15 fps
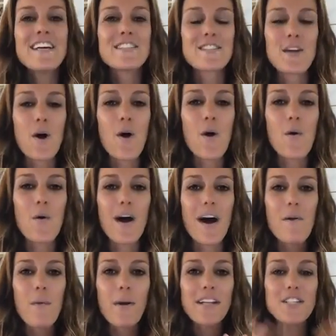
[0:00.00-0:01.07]
So
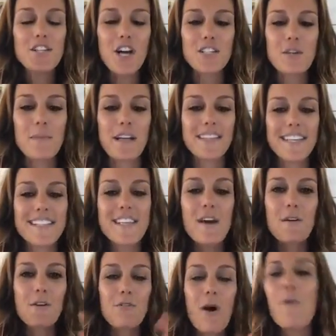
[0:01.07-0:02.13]
I wanted to talk to you about this.
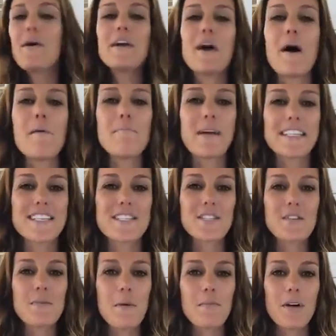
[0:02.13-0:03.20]
Growing up, my
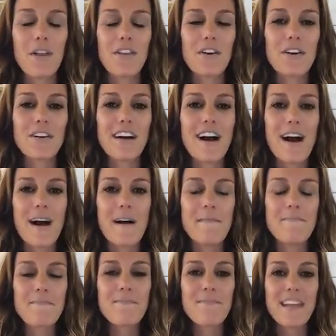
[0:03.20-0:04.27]
sister and my brother,
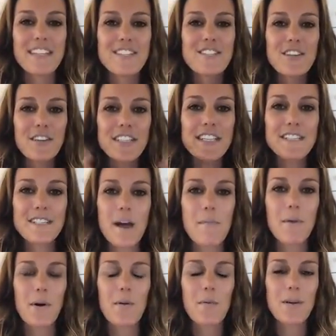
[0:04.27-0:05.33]
during the
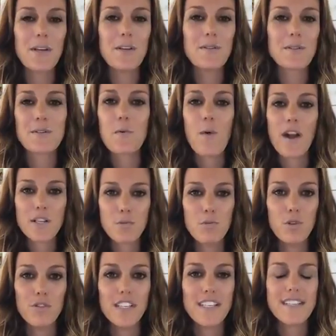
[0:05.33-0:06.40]
summer, we used to watch
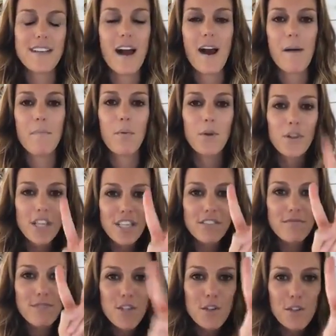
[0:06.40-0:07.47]
movies, but we only had
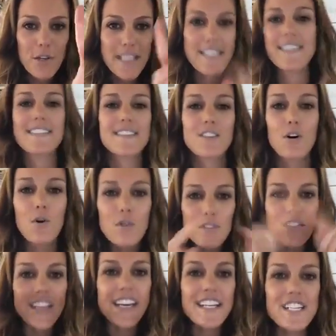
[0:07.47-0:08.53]
two choices, the
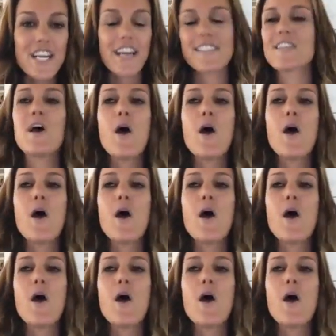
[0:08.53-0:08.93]
old VHS.